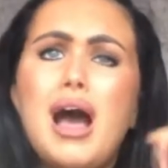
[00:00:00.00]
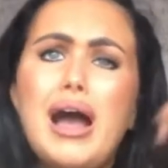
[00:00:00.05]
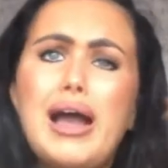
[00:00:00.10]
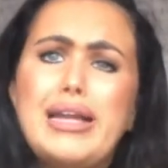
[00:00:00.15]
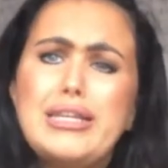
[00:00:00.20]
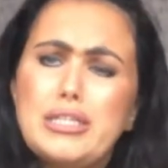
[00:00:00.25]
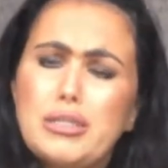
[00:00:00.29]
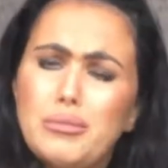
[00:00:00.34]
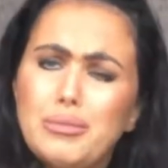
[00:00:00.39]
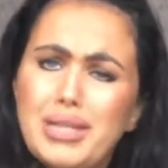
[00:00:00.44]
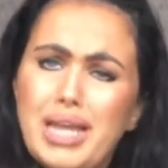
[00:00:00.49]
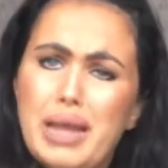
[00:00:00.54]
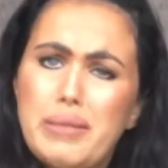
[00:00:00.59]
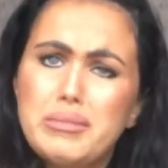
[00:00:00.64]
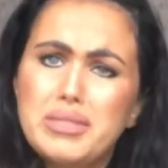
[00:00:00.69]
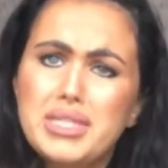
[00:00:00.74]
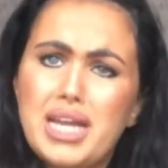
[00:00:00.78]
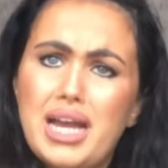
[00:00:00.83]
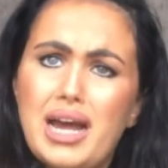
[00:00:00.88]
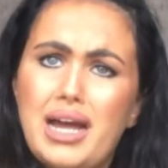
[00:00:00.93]
I
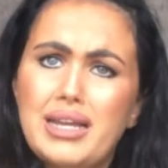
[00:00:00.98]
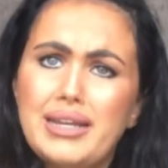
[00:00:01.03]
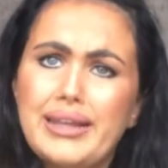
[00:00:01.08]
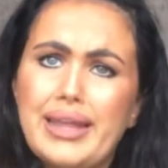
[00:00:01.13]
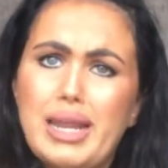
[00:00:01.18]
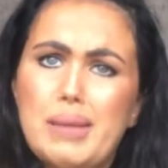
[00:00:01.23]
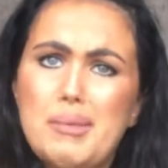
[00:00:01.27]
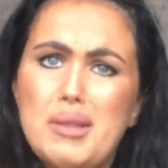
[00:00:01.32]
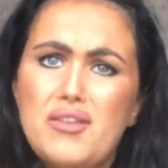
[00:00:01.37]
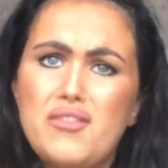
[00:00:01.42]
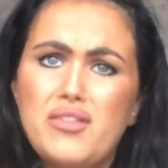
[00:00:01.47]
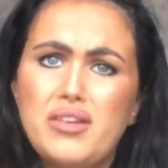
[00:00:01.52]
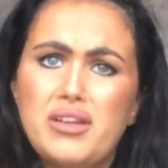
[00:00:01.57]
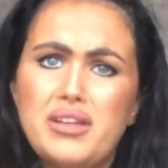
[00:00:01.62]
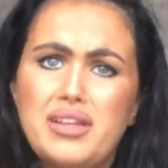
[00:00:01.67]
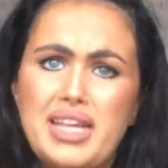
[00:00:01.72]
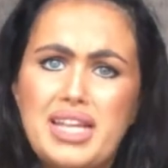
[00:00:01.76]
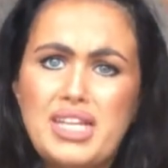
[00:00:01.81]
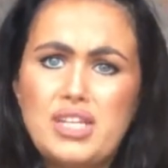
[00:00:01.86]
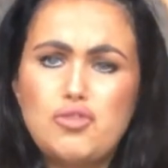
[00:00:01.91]
sometimes can get a bit
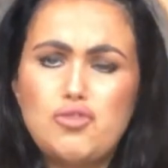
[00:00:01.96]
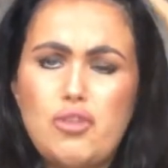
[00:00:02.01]
of